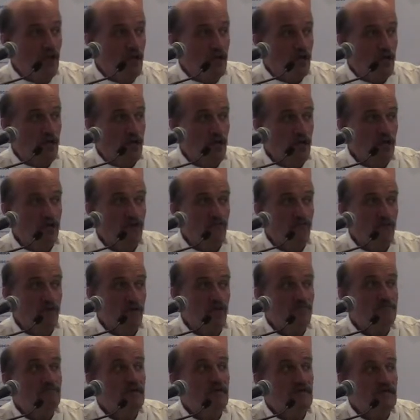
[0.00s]
If we
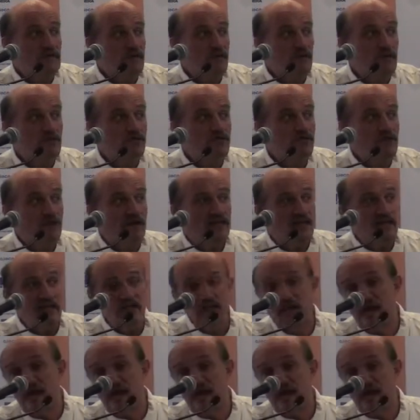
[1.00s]
are speaking about training,